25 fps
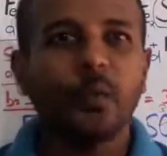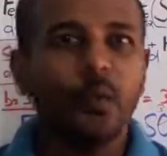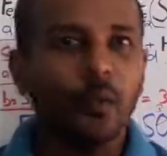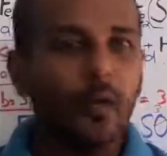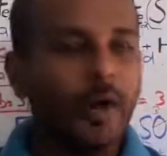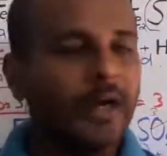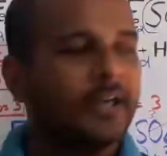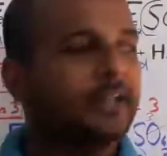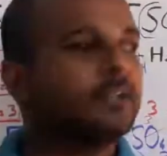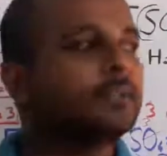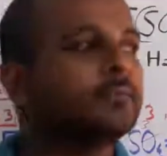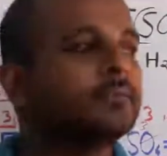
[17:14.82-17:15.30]

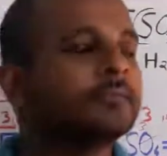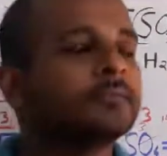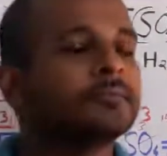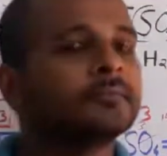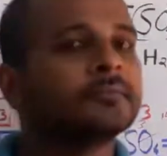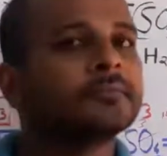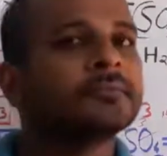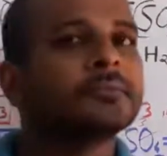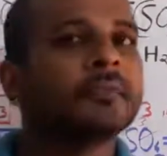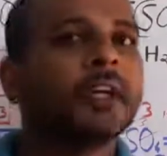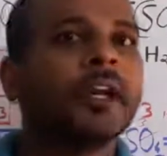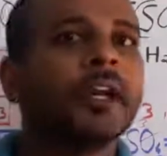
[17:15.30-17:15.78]
One
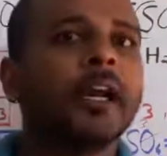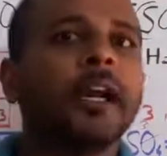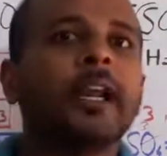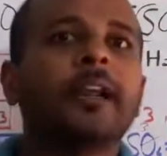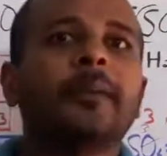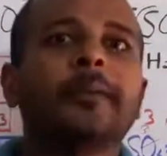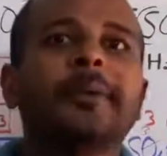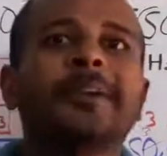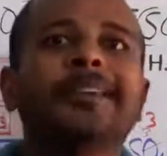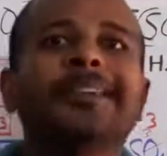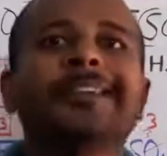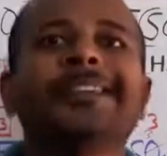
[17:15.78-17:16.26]

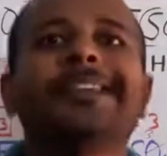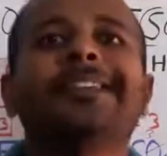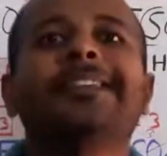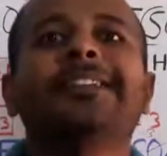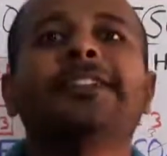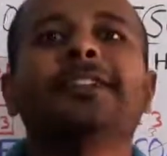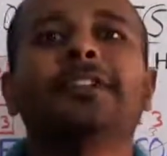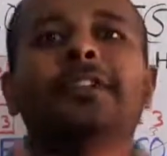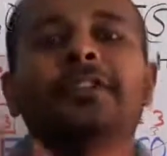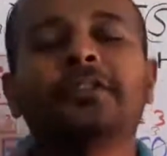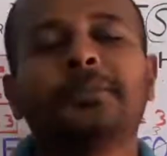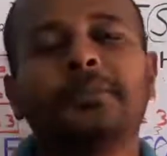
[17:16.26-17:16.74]
element is
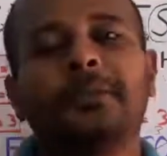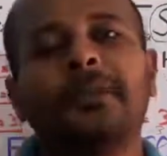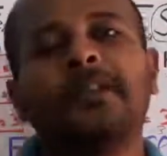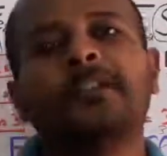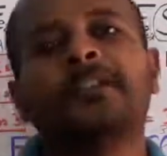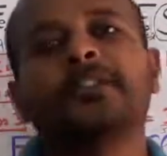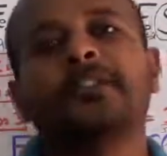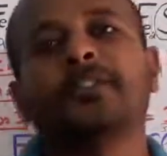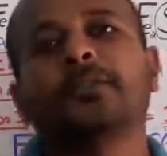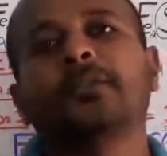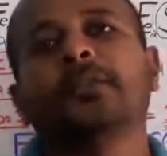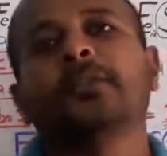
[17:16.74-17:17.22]

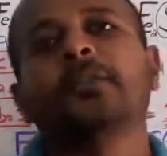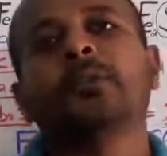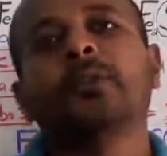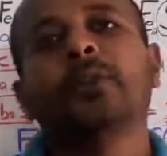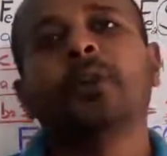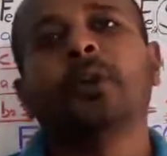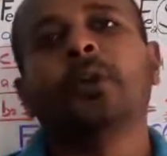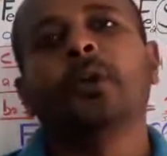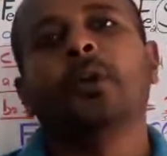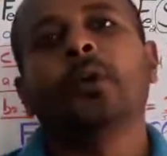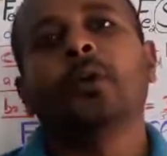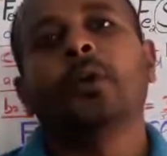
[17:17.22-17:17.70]
splits into
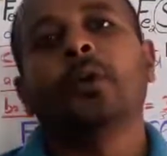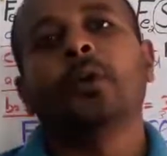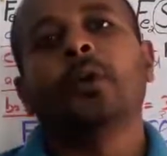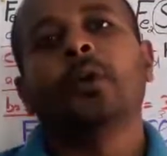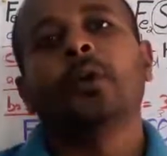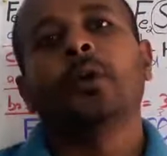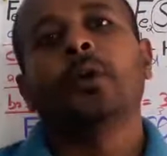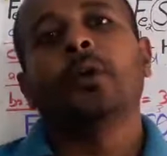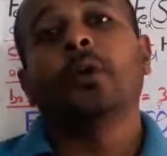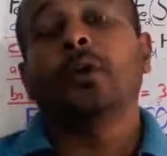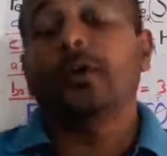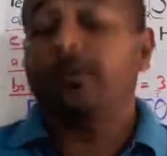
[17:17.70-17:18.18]

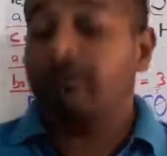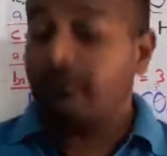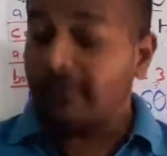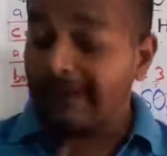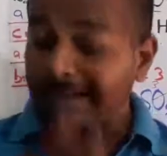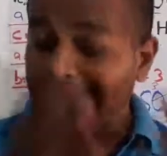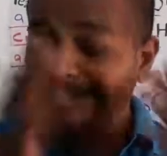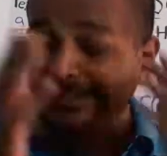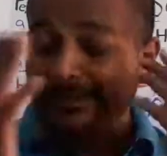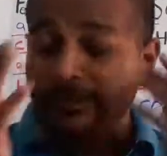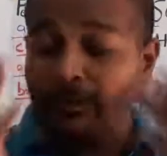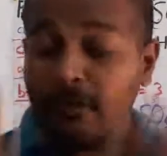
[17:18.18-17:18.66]

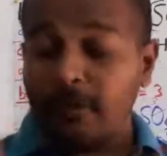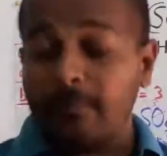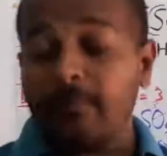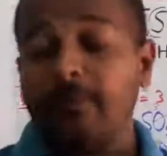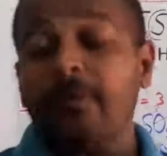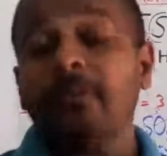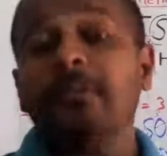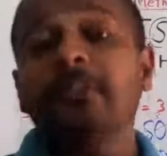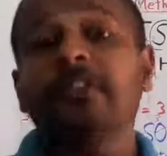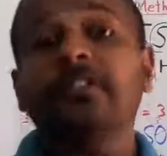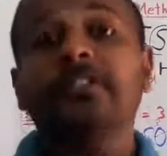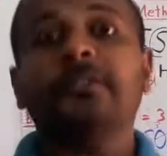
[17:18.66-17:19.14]
one
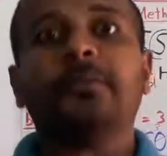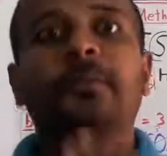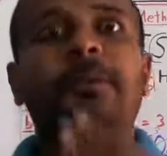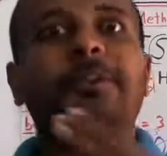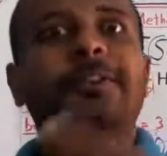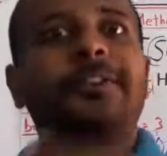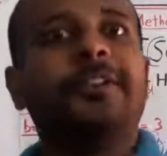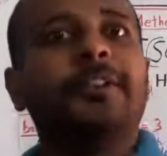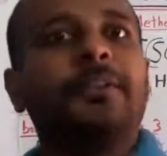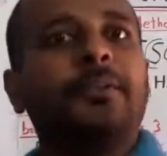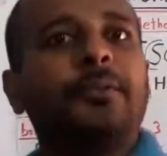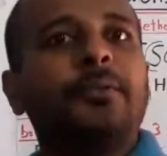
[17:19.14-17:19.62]
compound is
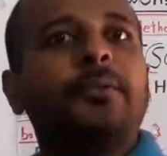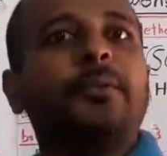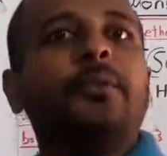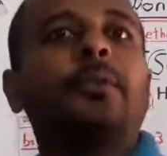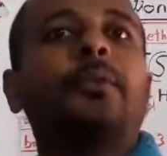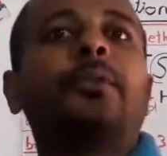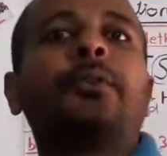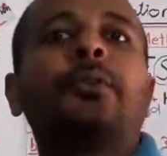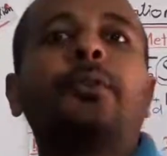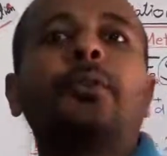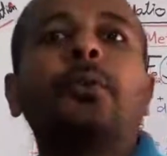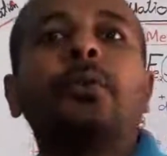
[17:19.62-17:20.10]
splitting into
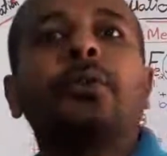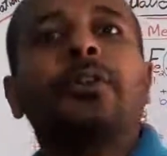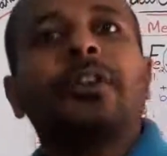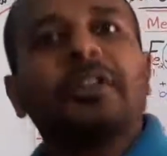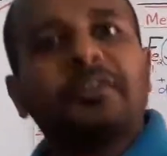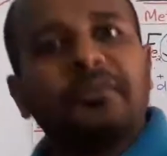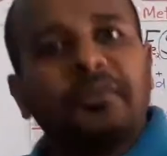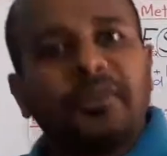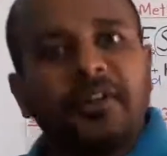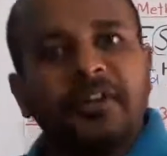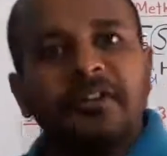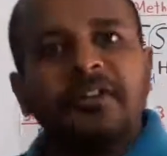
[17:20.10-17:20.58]
2
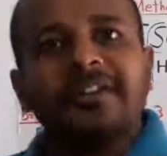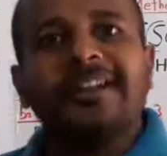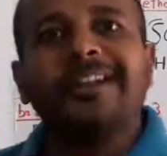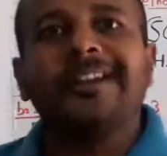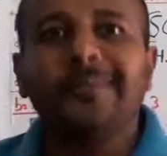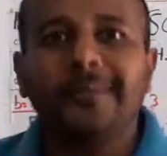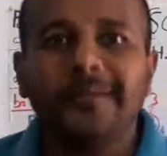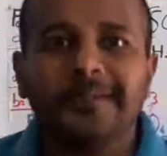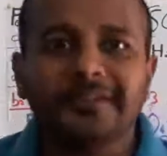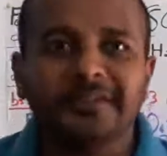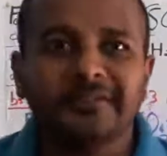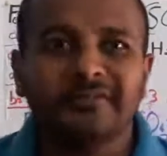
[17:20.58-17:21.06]
different
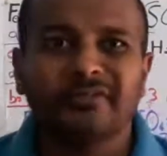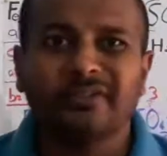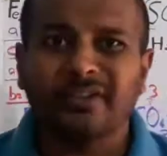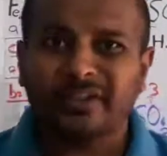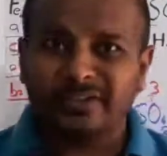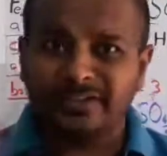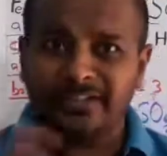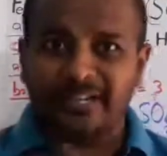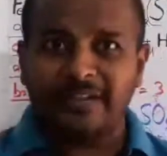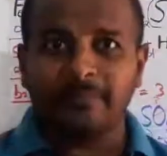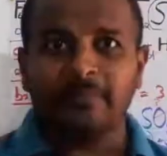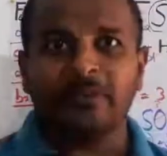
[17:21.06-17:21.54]
elements. For
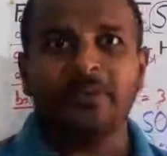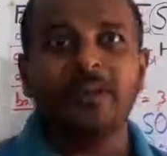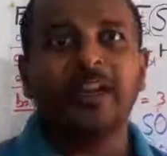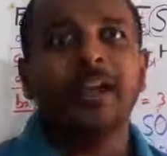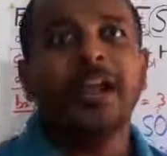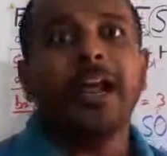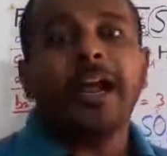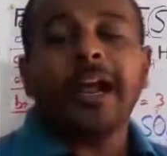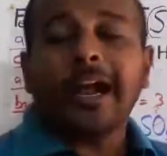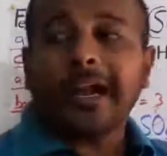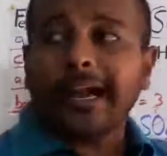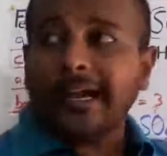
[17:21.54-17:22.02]
example,
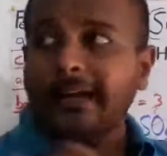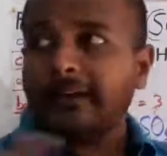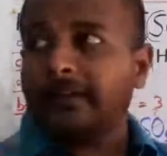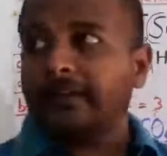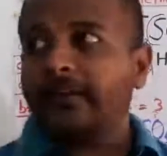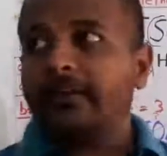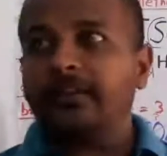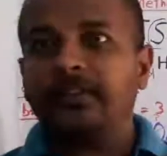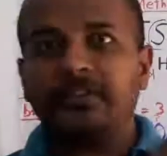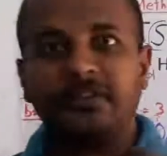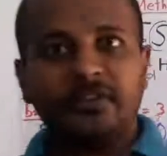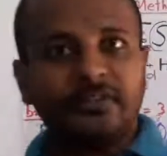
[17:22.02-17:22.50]

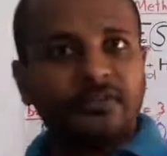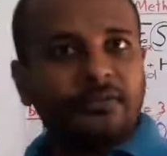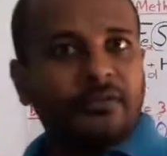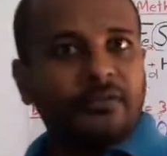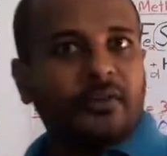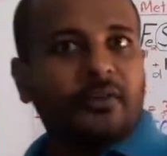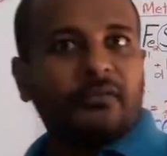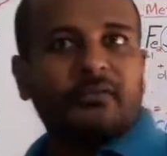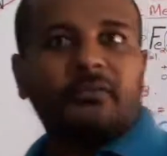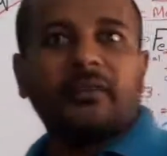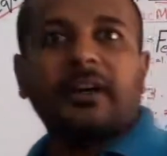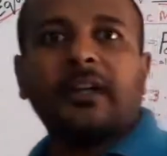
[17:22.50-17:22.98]
hydrolysis
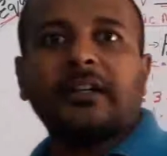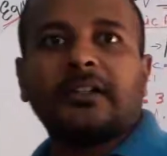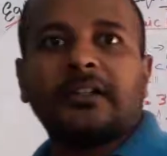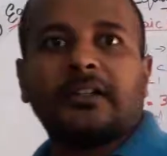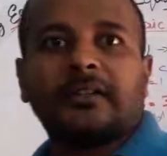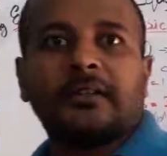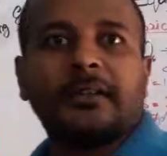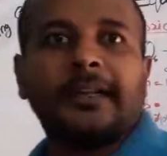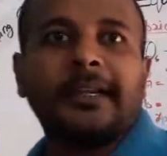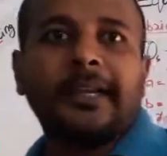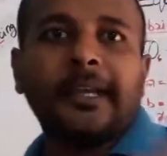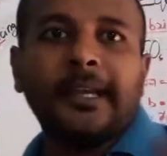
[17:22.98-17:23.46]
of water,
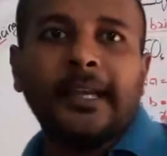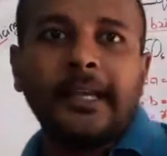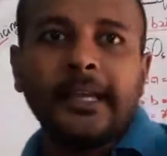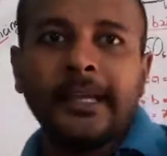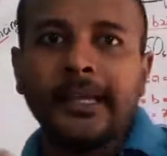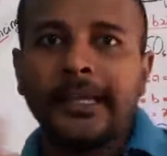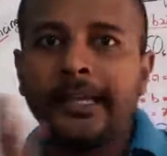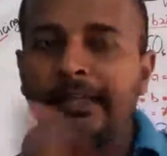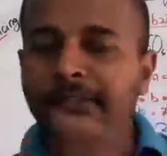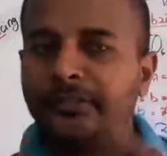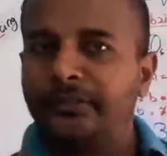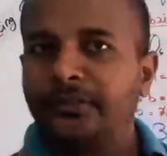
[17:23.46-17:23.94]

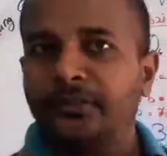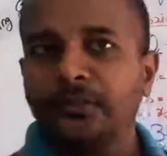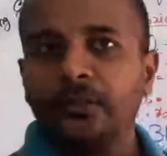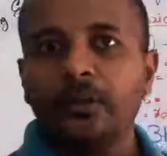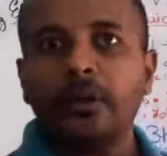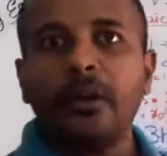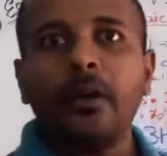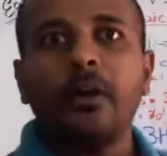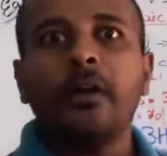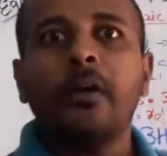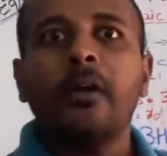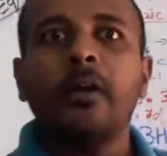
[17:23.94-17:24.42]

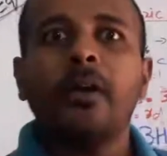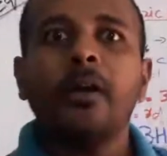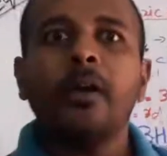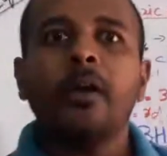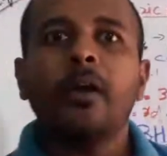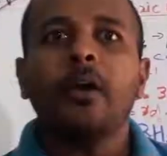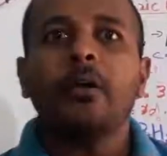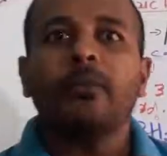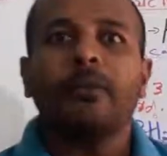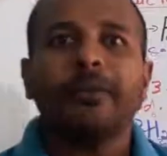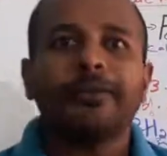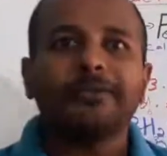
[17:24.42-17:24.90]
H2O.
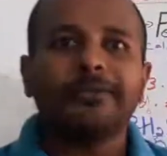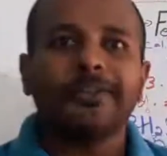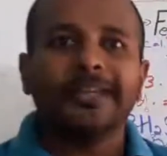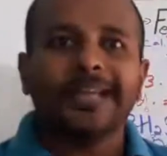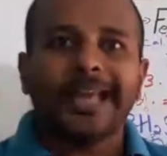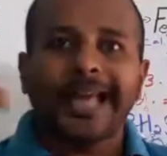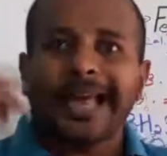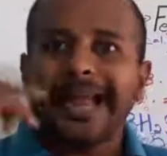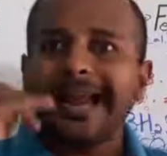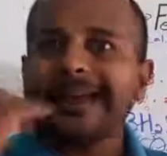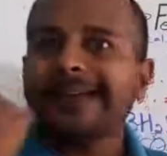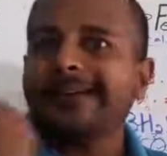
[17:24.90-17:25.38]
When we
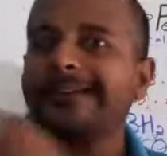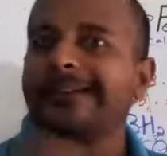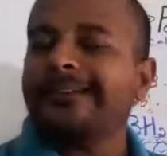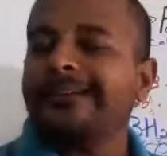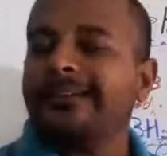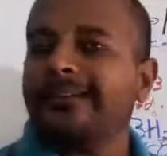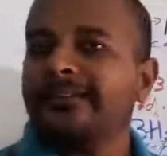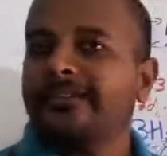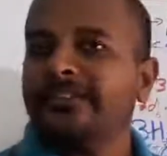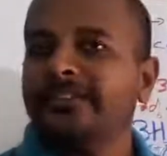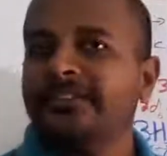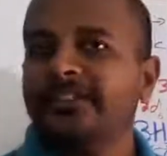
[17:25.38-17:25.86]
add
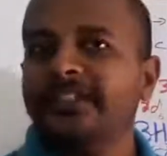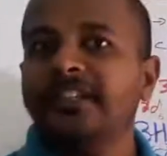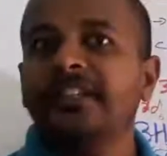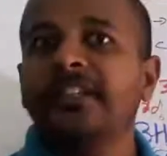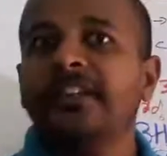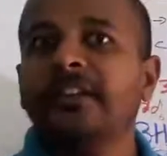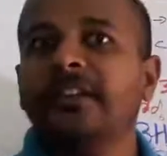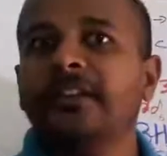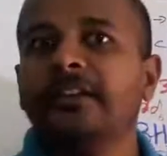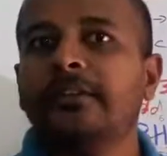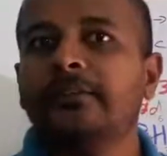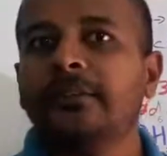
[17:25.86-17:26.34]
electricity,
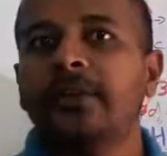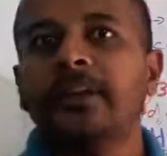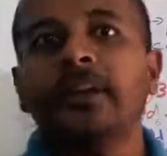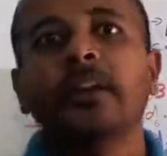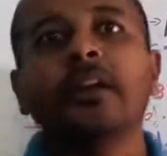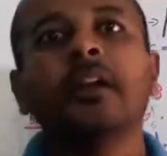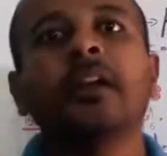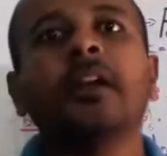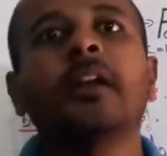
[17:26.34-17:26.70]
it will